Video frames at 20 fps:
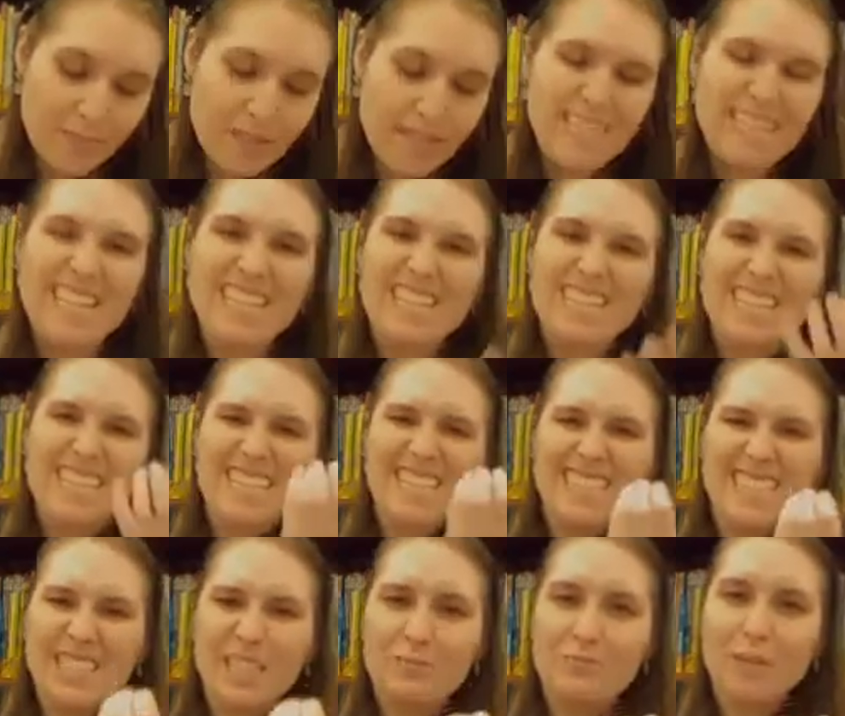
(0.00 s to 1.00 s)
it tends to
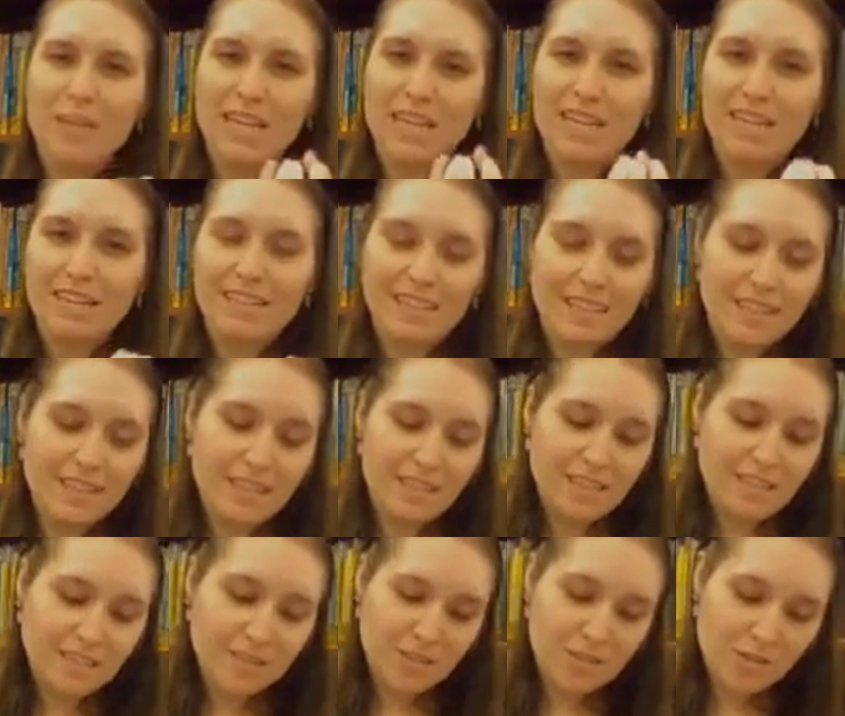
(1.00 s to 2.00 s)
seep in
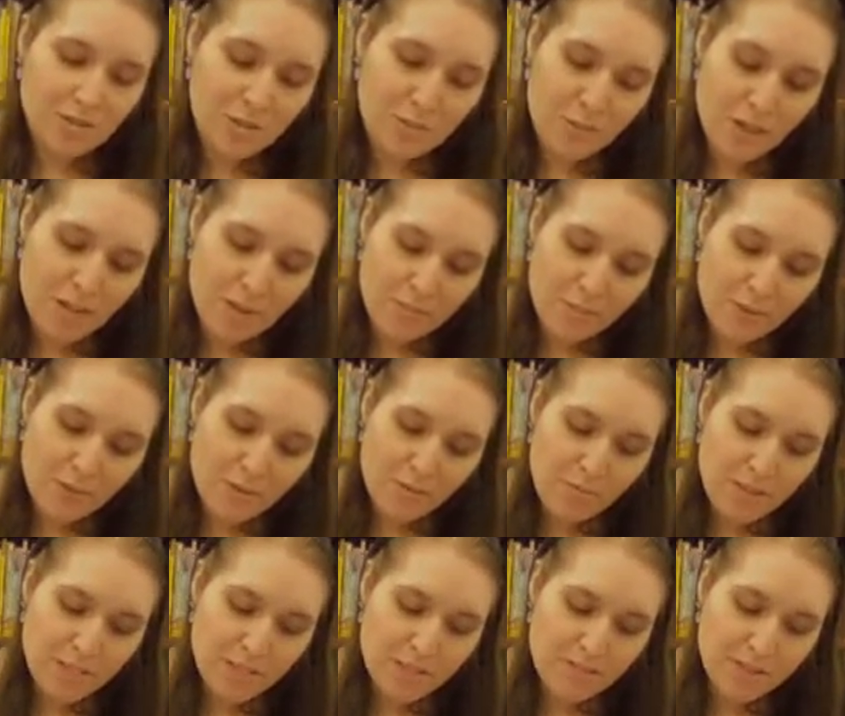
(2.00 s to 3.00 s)
to the paper,
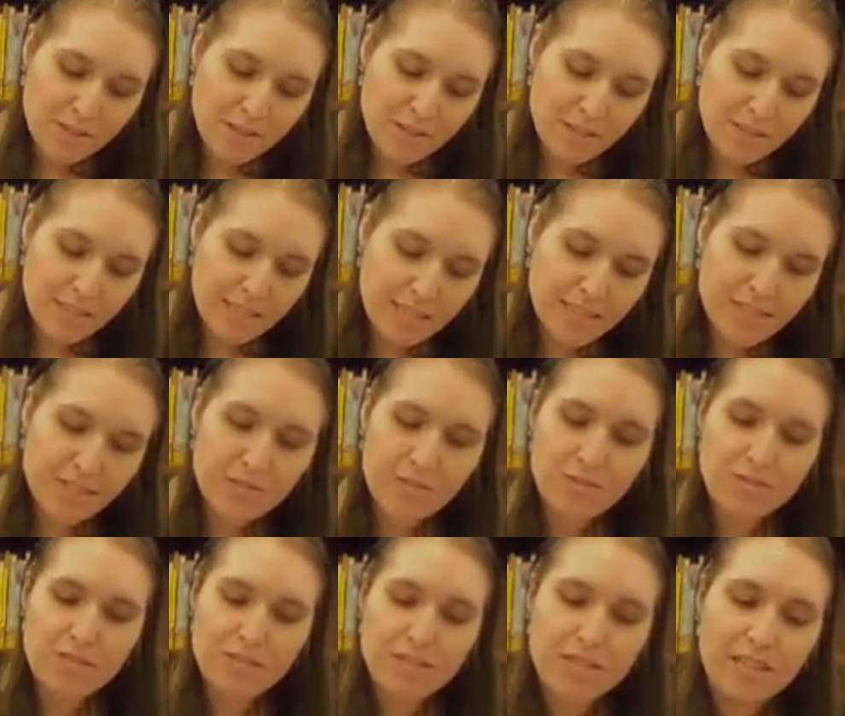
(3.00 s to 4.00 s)
which is very nice. So
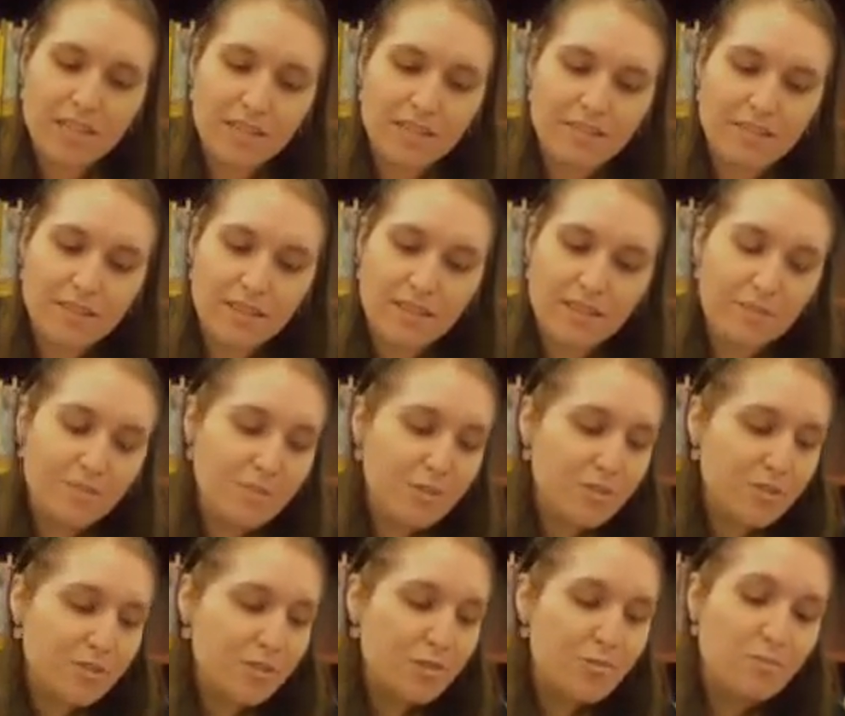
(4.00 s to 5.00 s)
there's
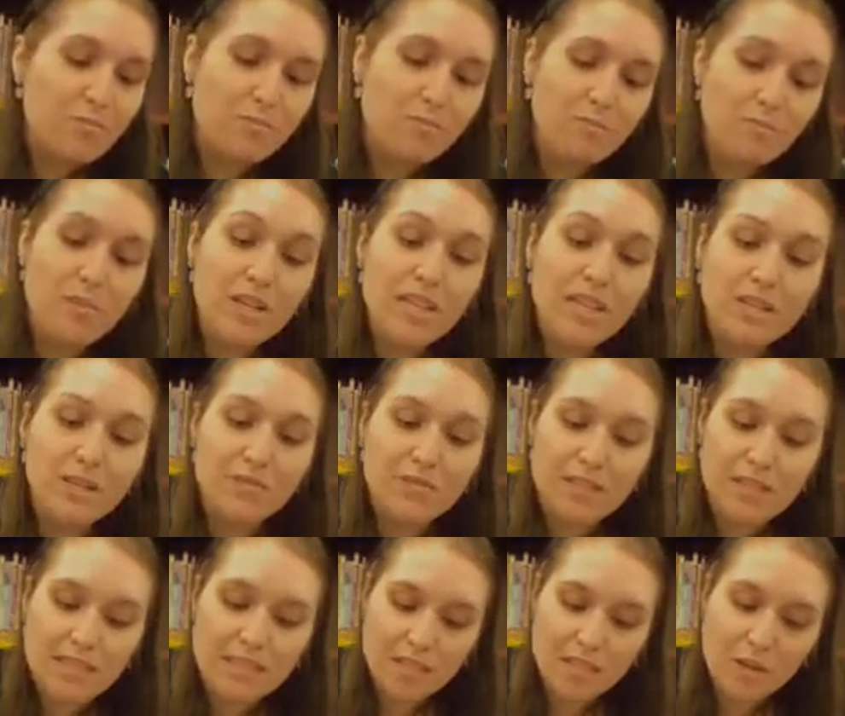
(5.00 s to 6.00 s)
really no
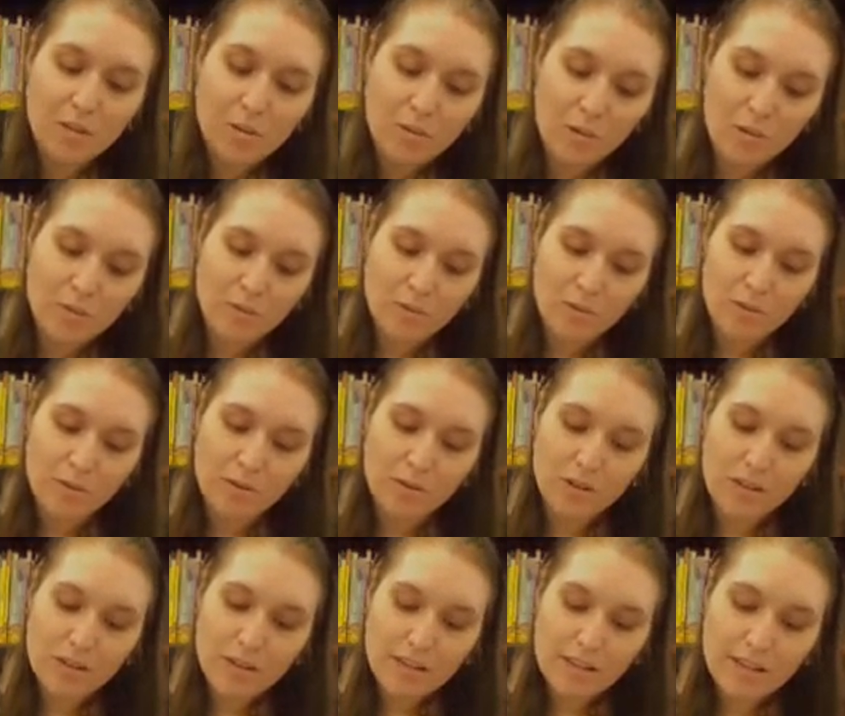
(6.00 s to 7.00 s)
need to go over
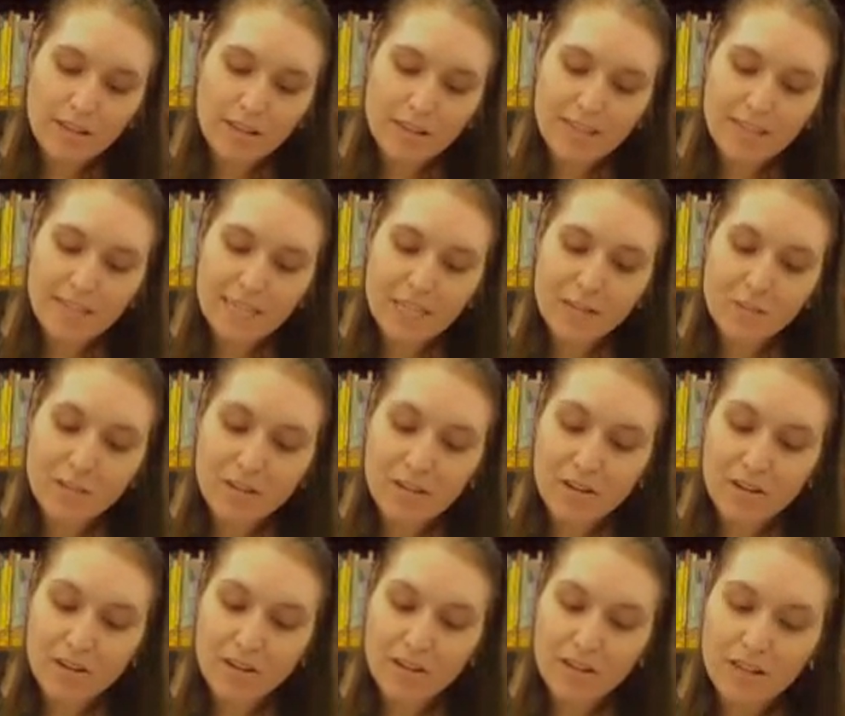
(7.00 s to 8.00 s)
the same
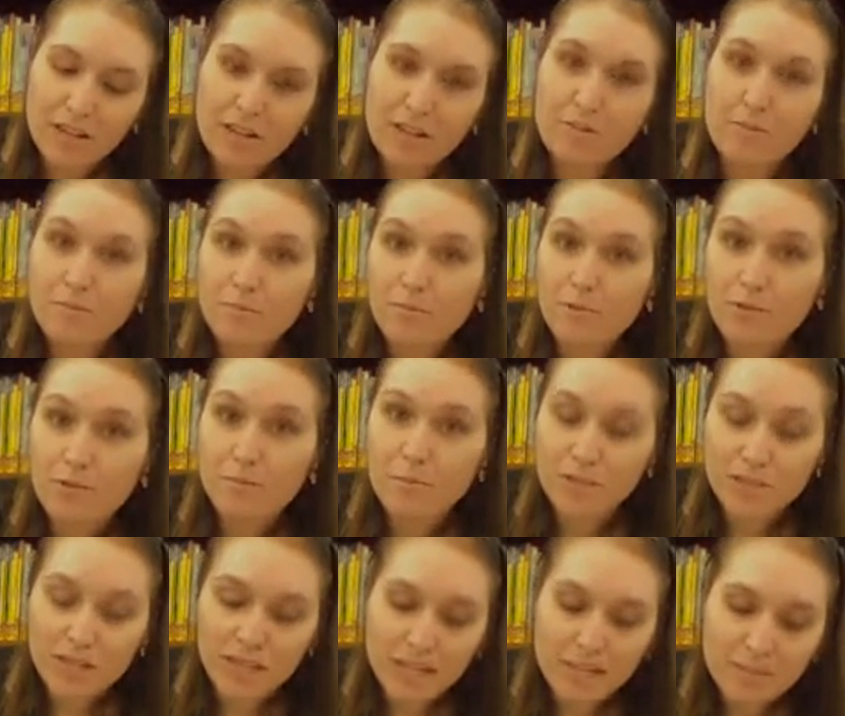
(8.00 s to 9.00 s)
area multiple
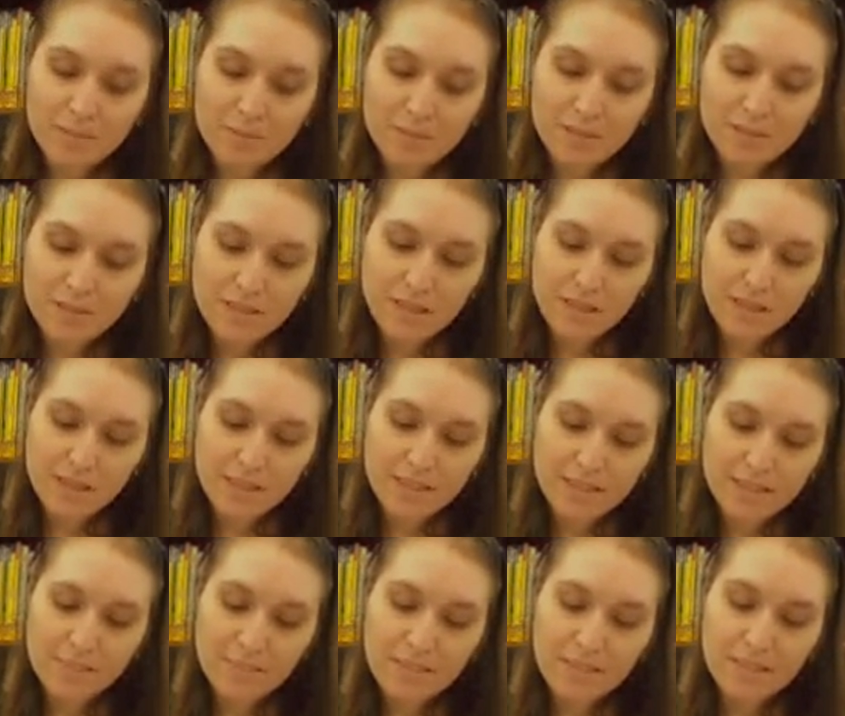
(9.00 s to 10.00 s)
times
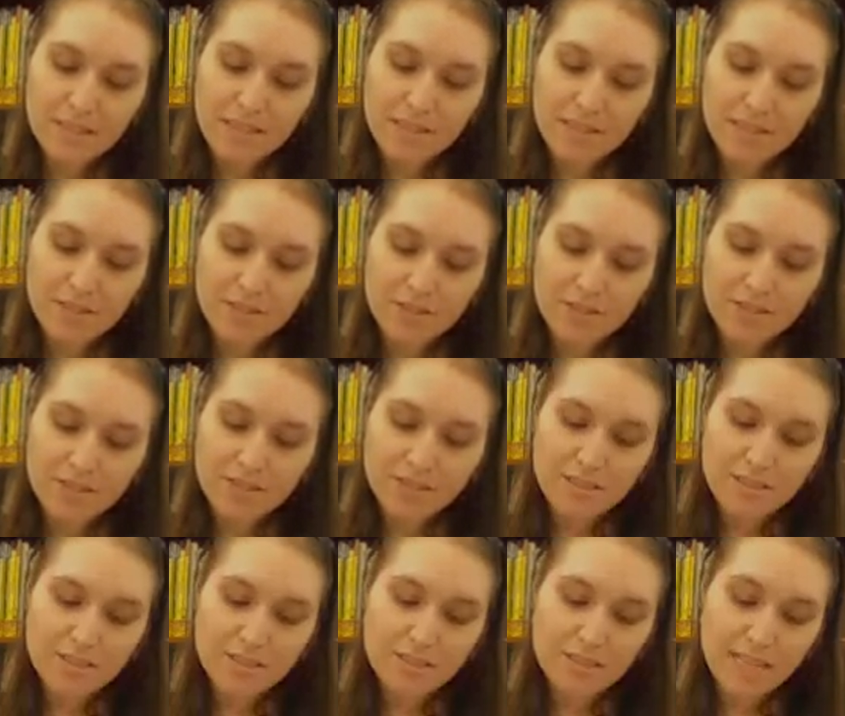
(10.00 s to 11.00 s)
to make the color
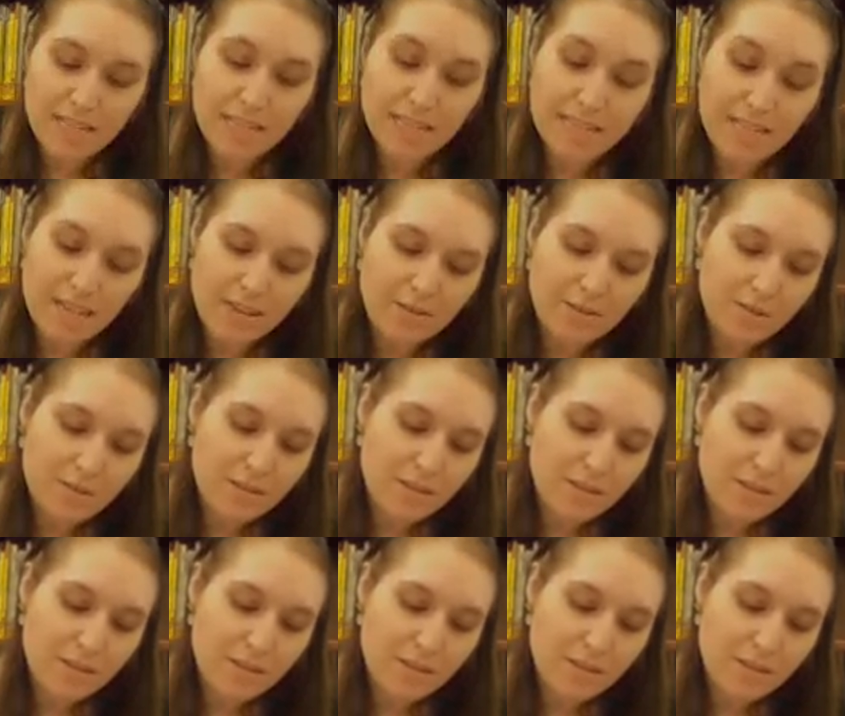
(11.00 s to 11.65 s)
stand out.